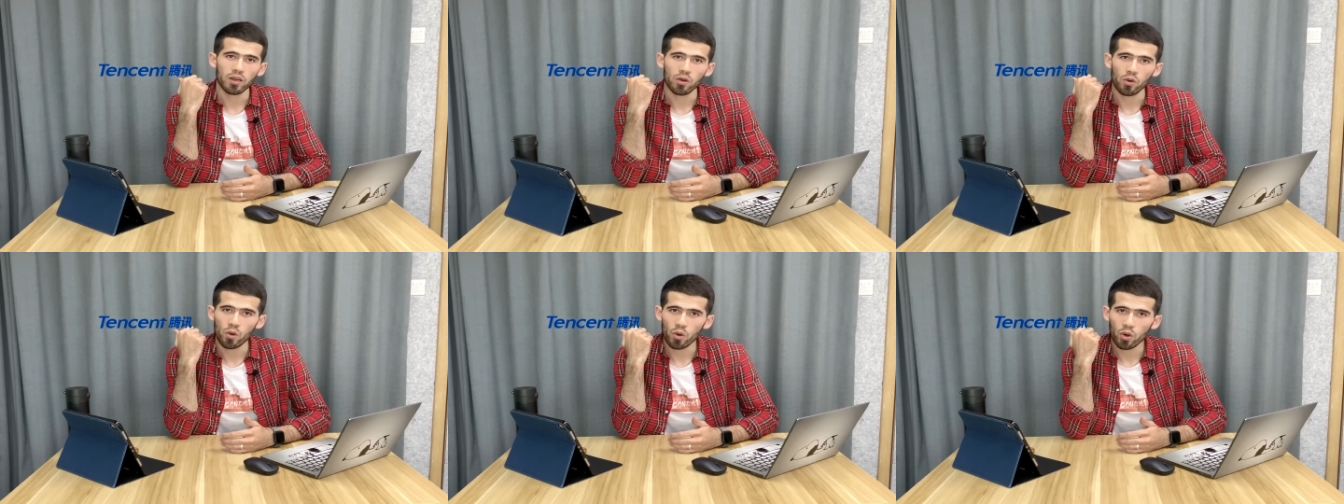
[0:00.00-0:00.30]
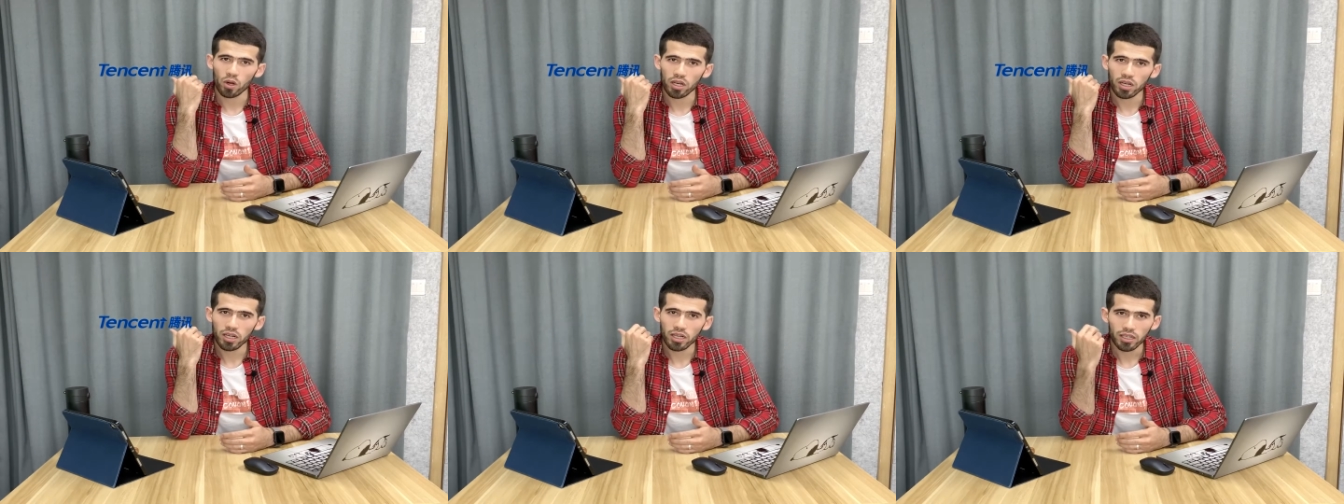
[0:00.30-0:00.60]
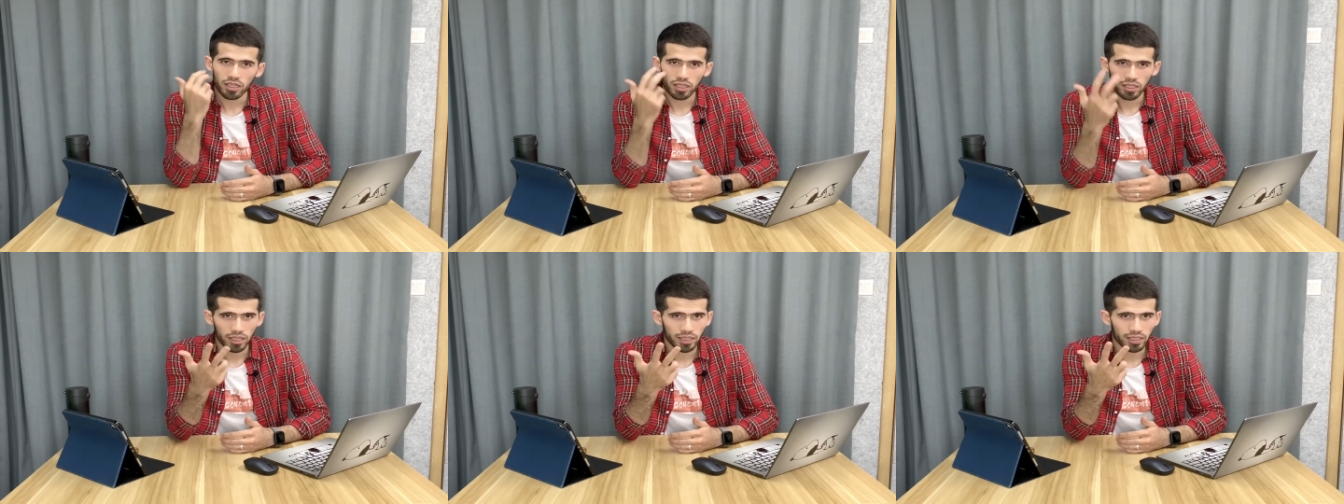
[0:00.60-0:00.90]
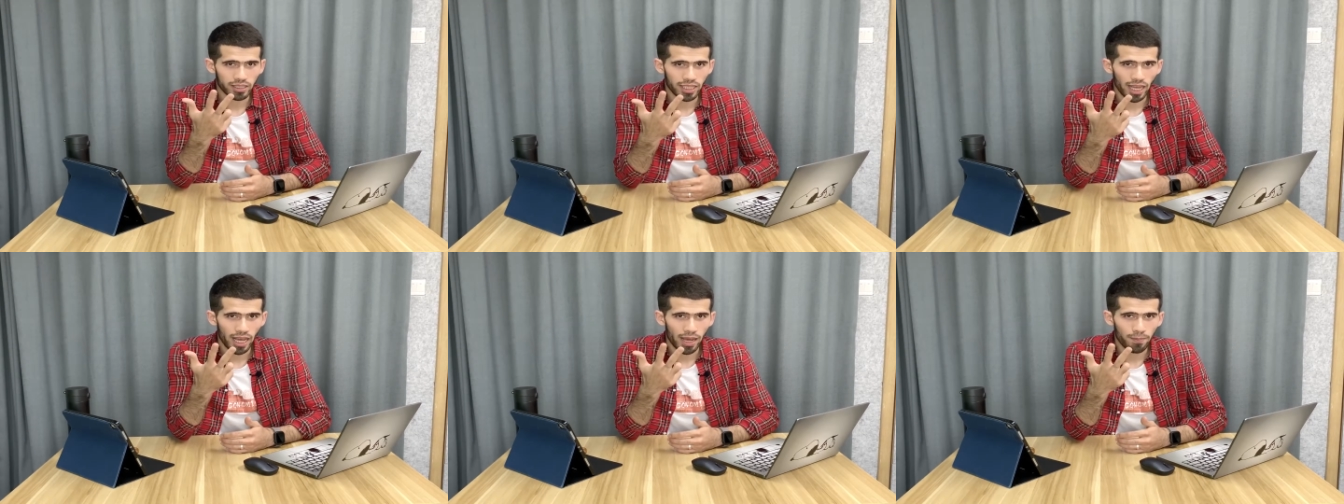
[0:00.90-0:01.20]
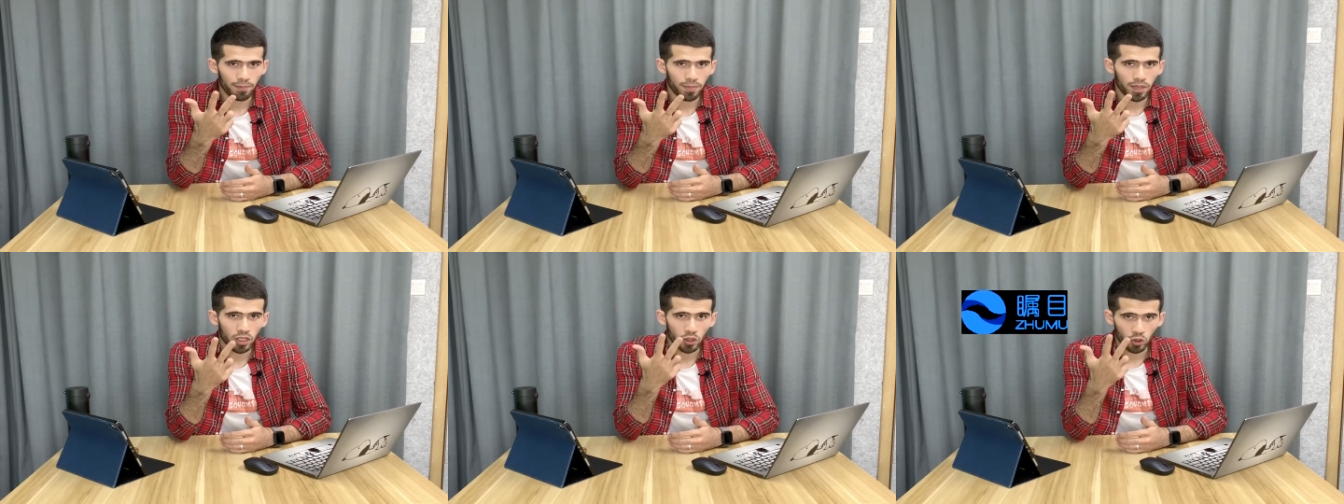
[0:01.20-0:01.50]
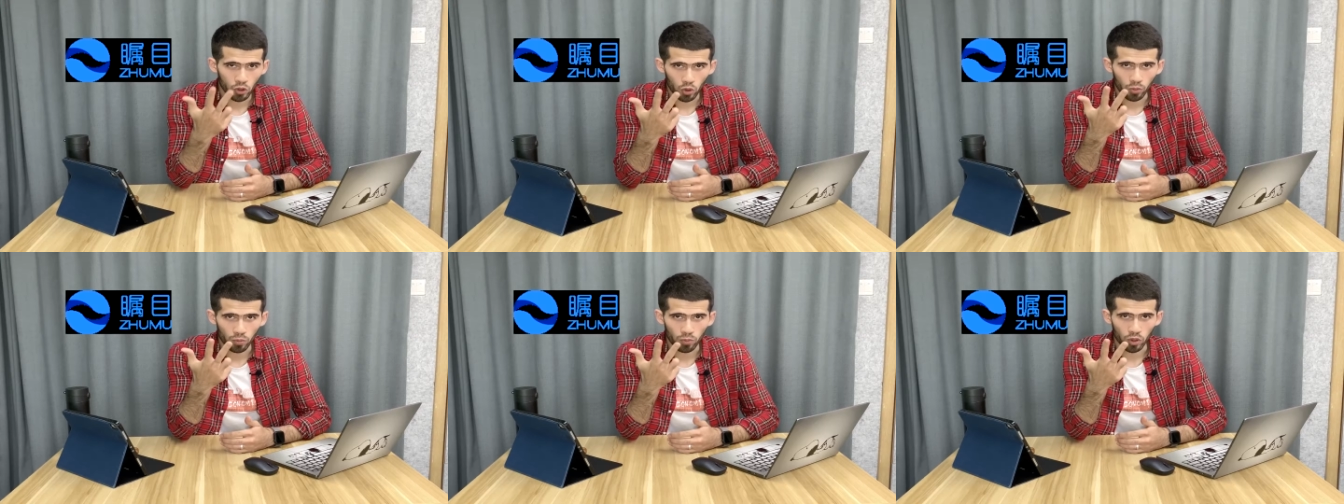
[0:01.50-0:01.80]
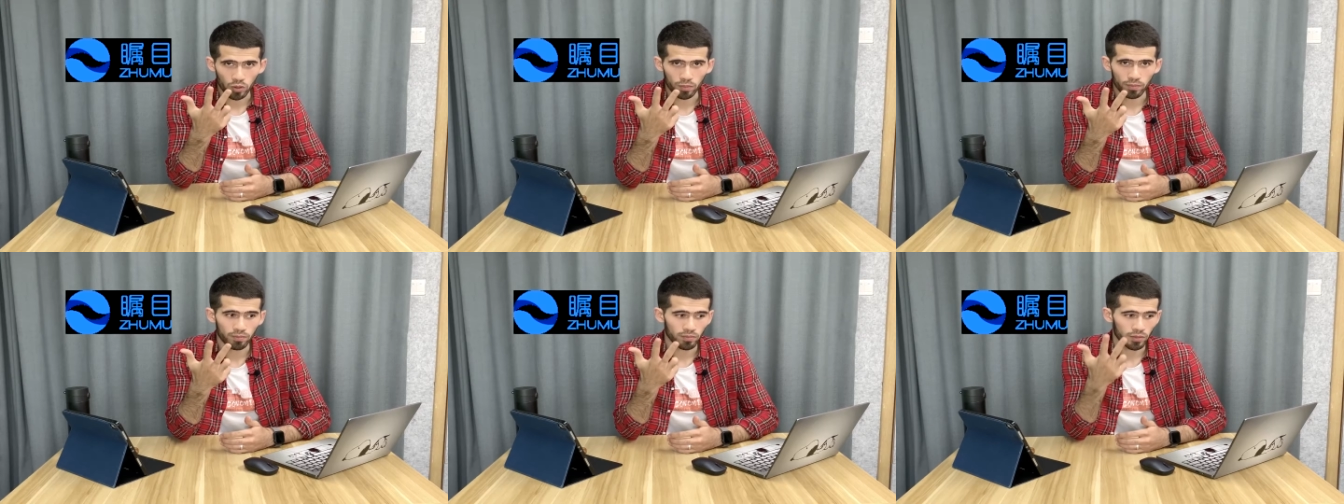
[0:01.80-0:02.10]
or it can be
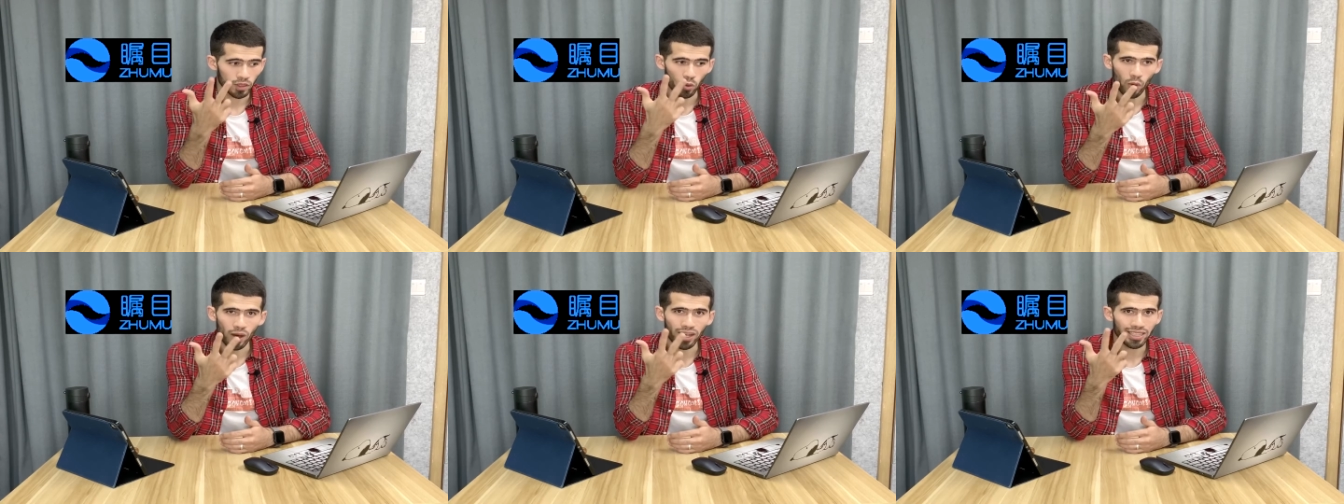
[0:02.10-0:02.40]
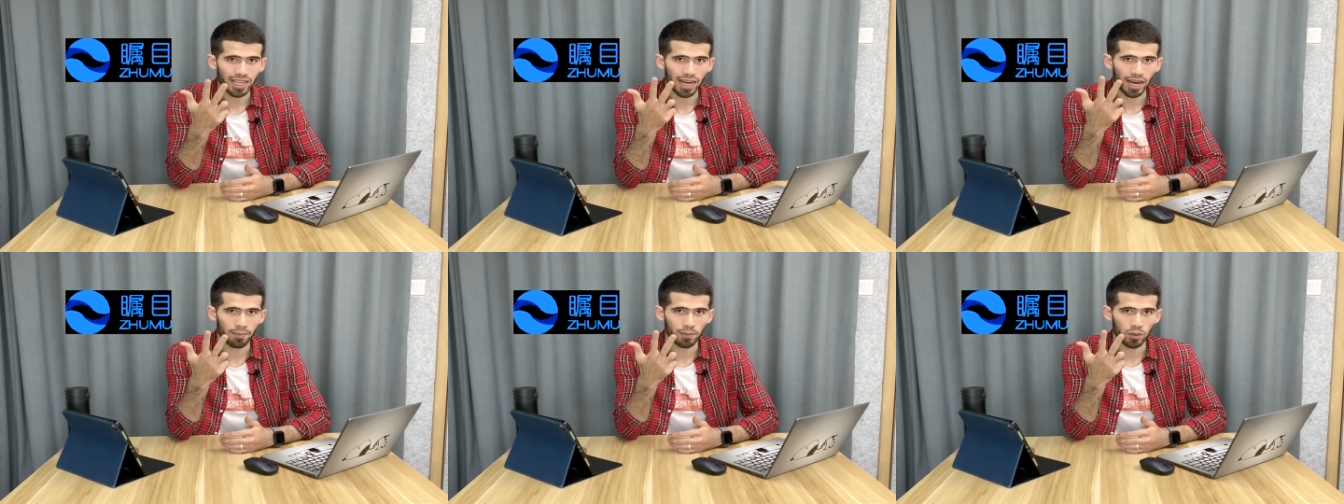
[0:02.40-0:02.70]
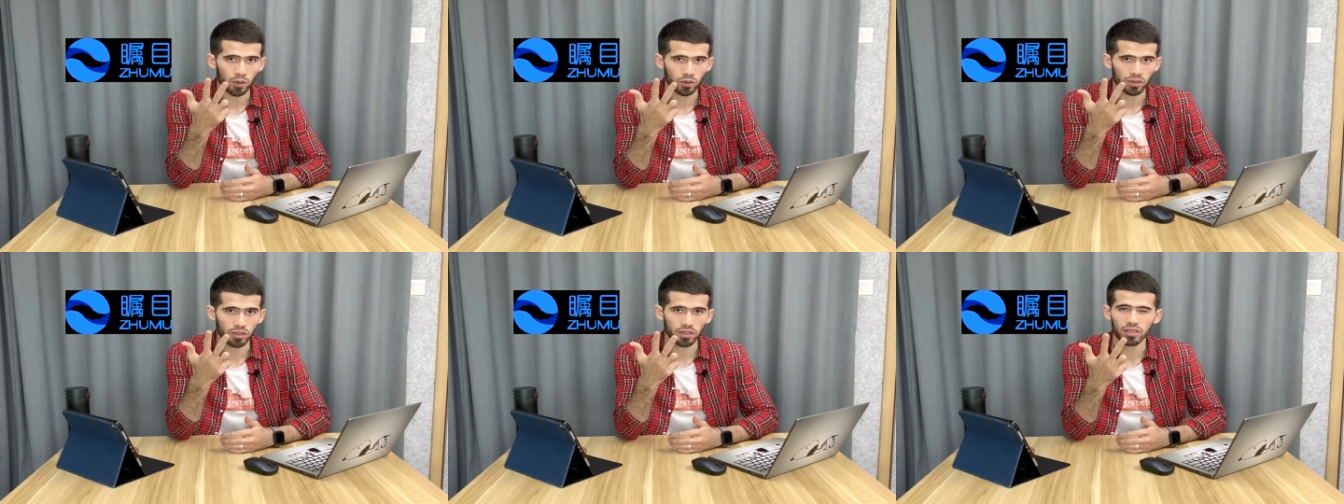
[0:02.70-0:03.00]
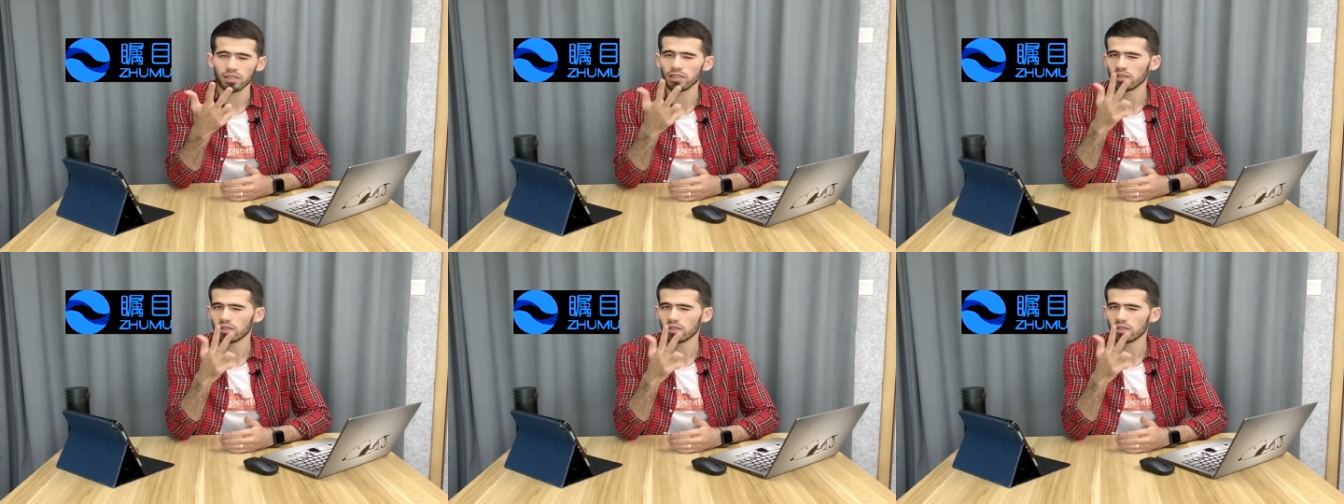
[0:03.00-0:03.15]
Jumo, the one that I'm using.